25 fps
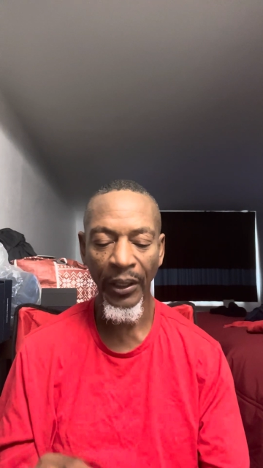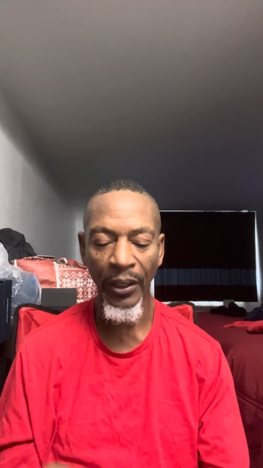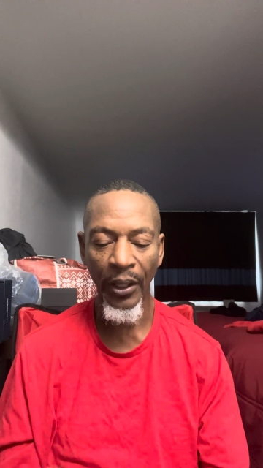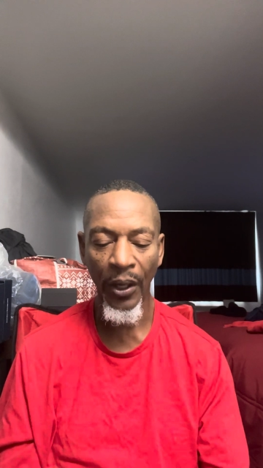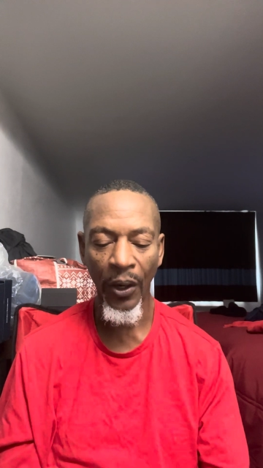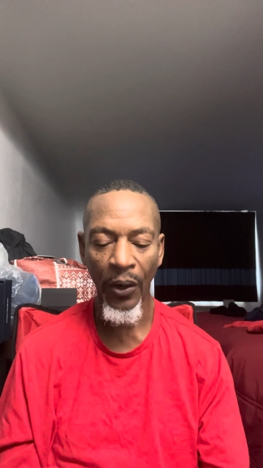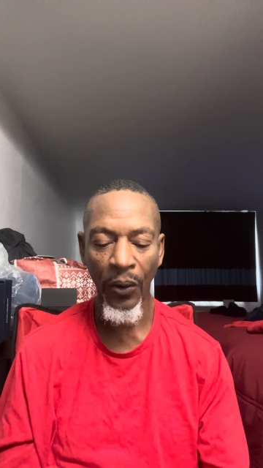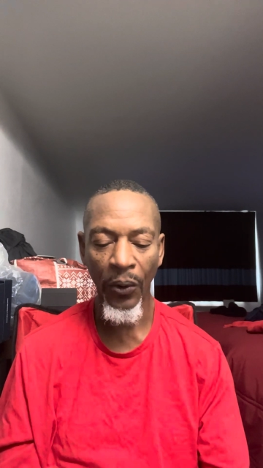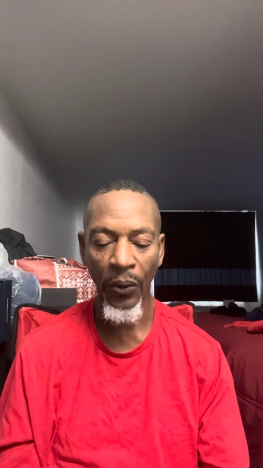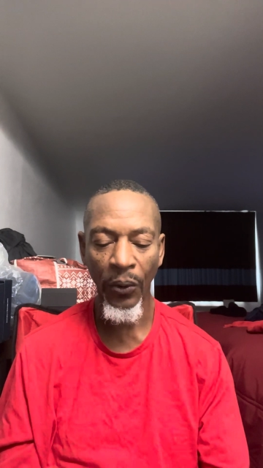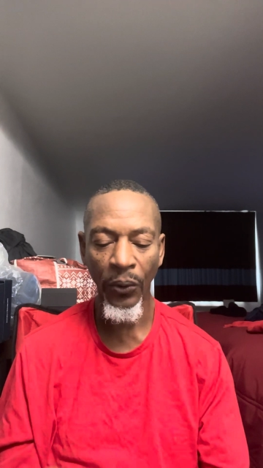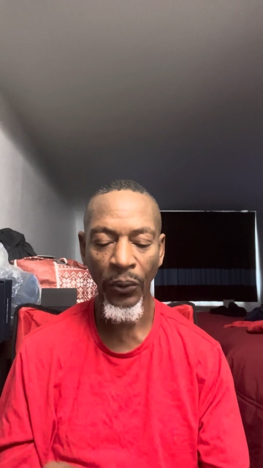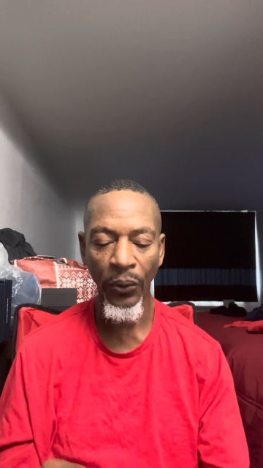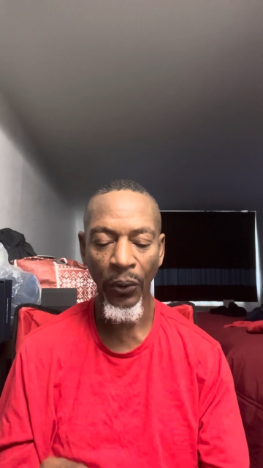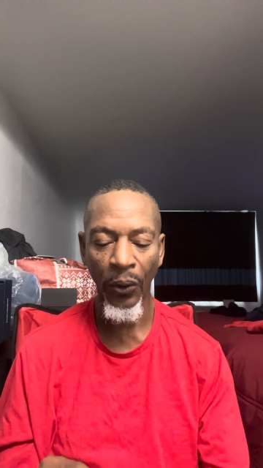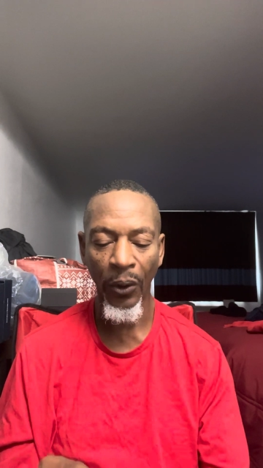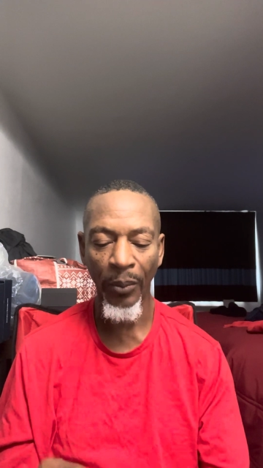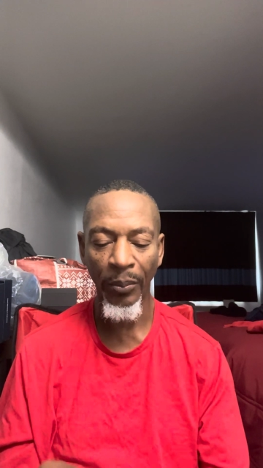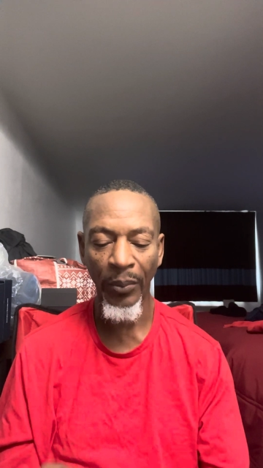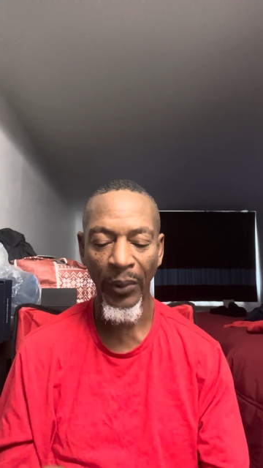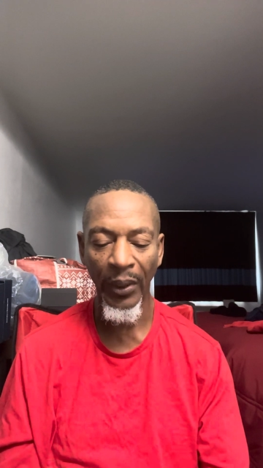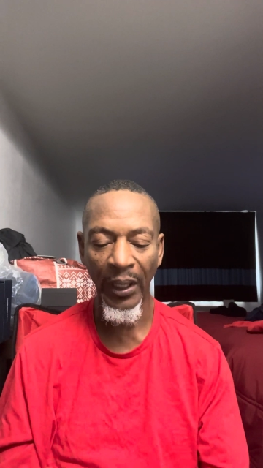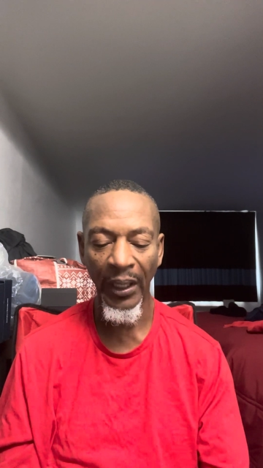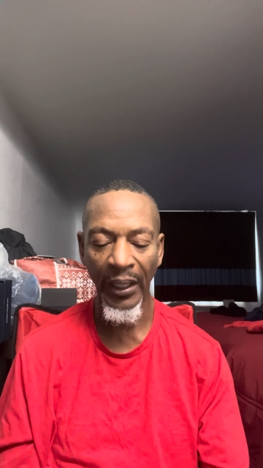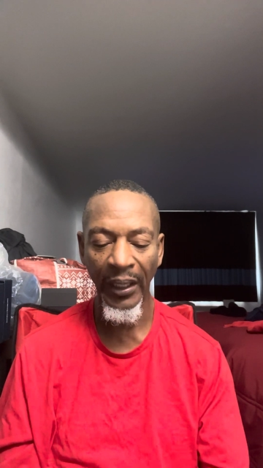known or
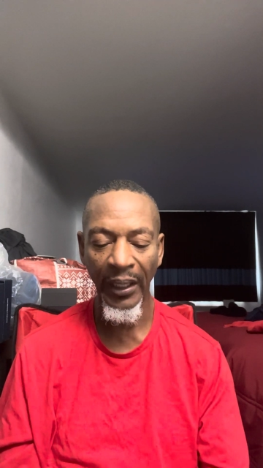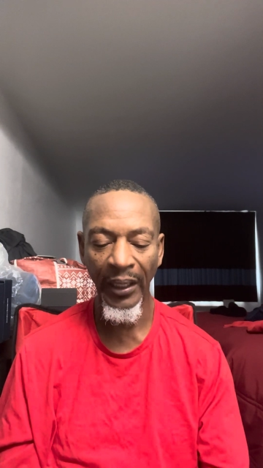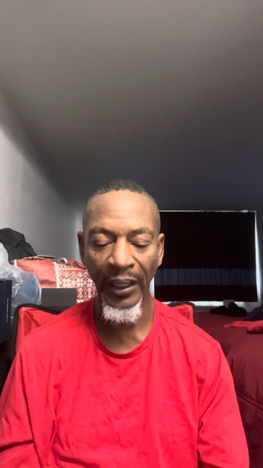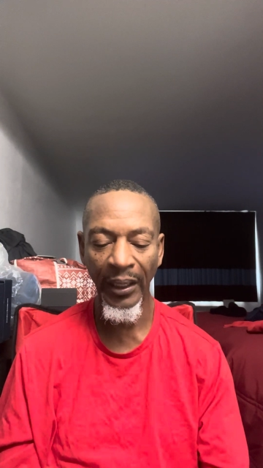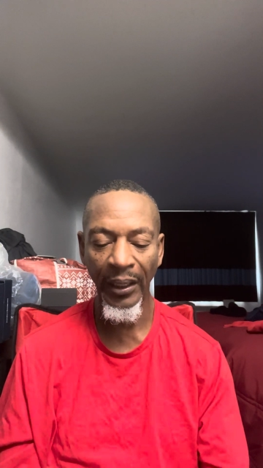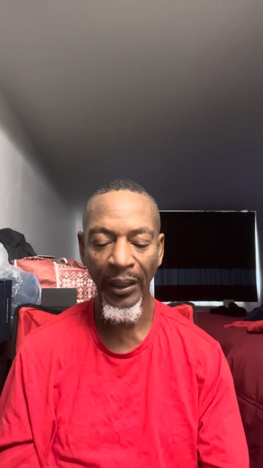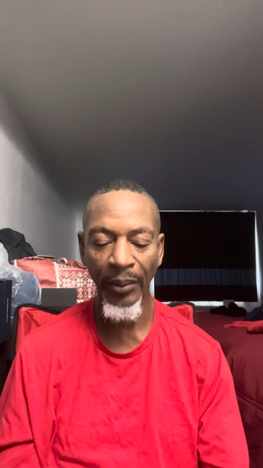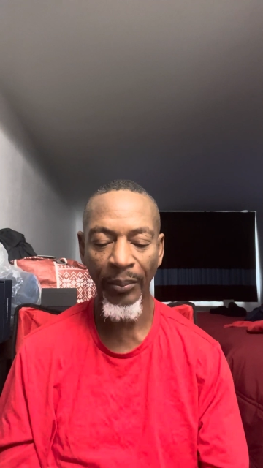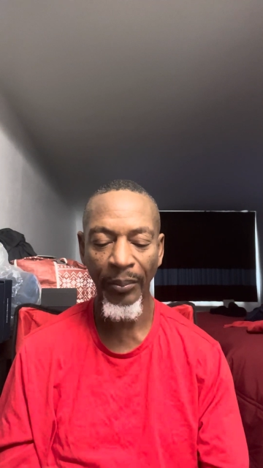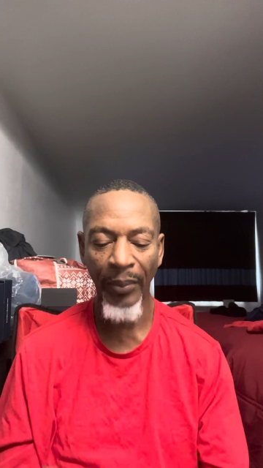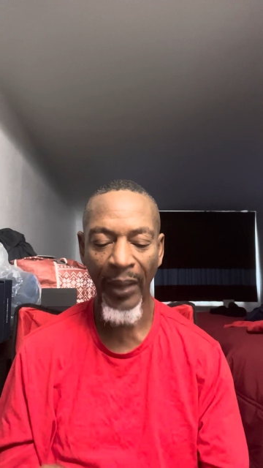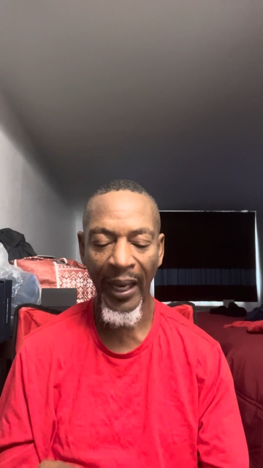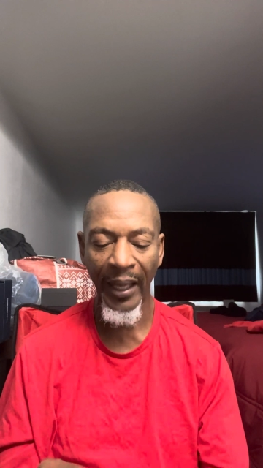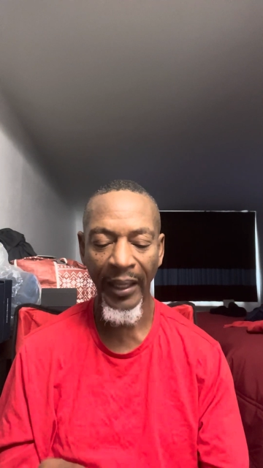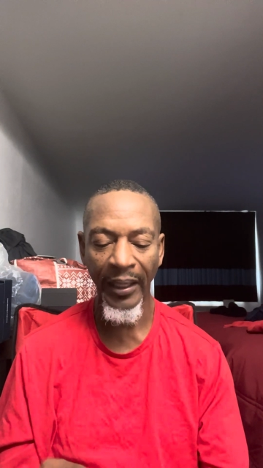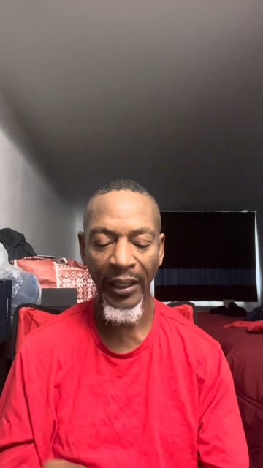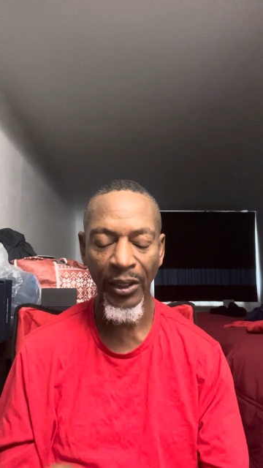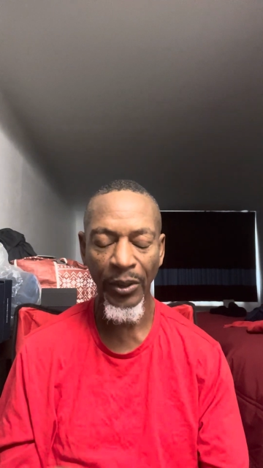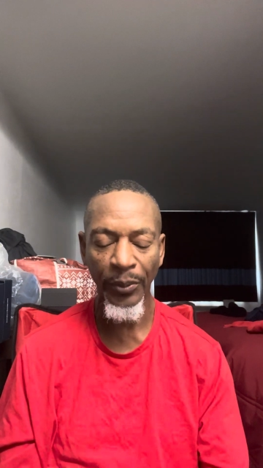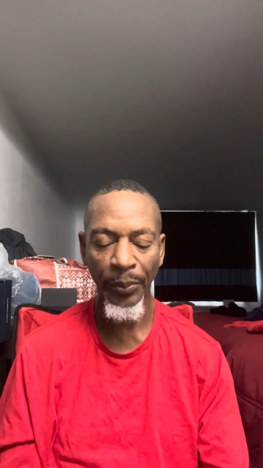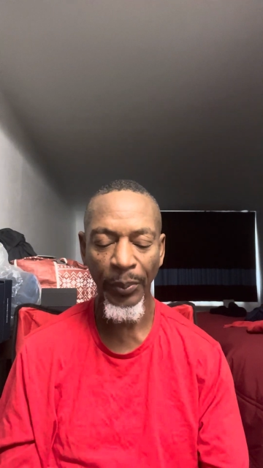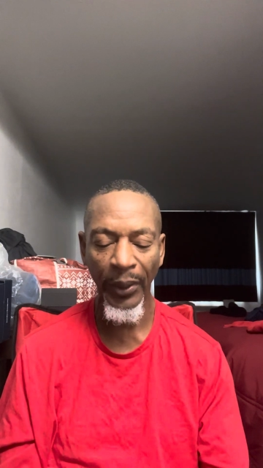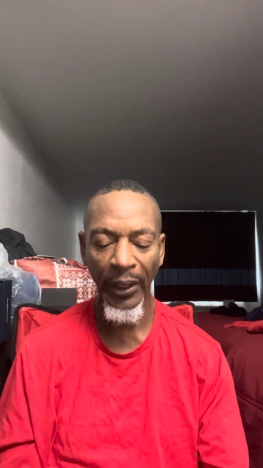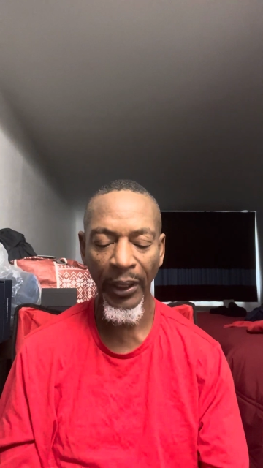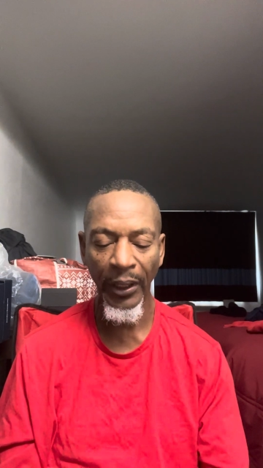believed by the
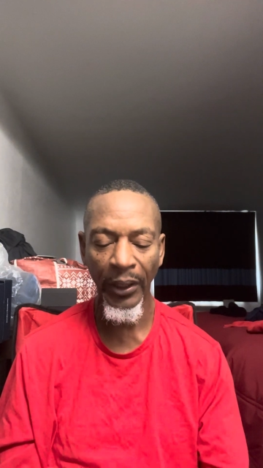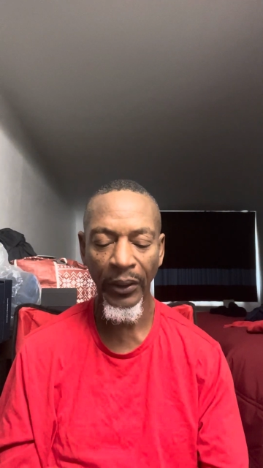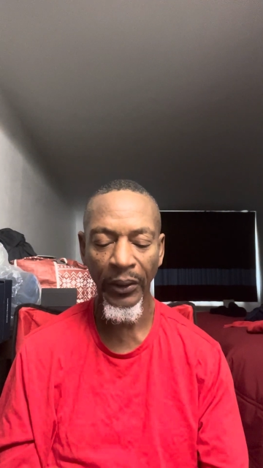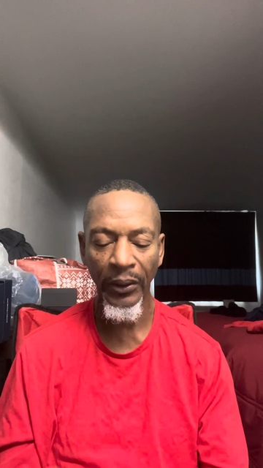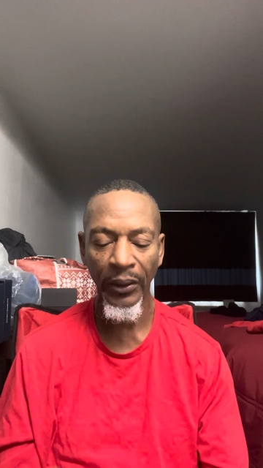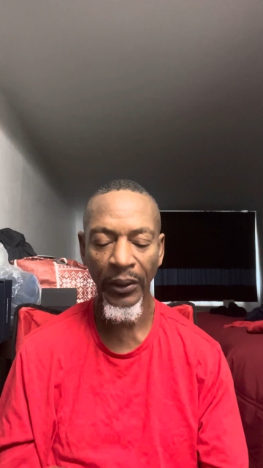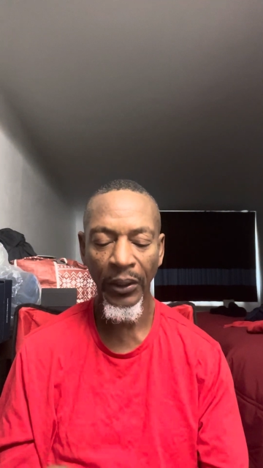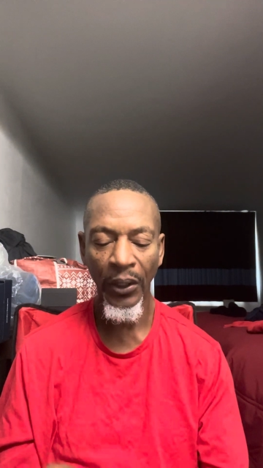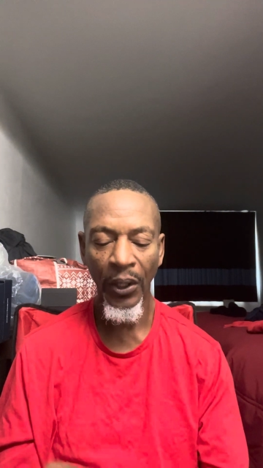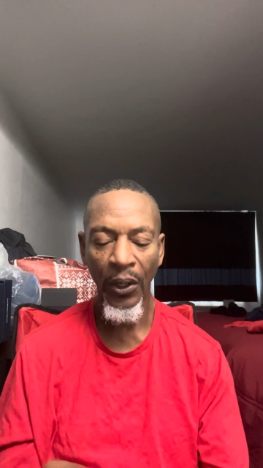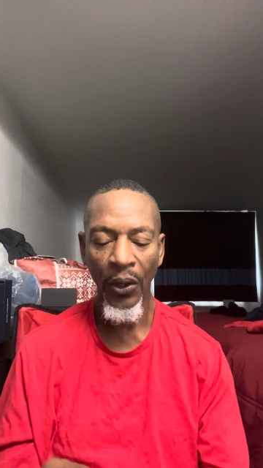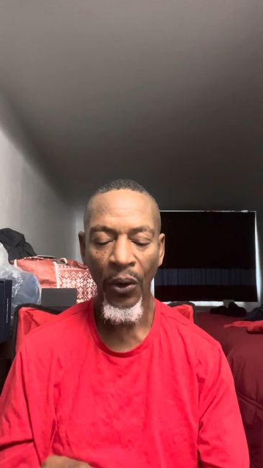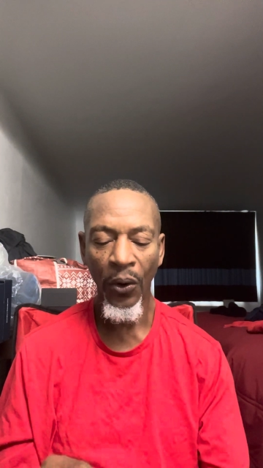speaker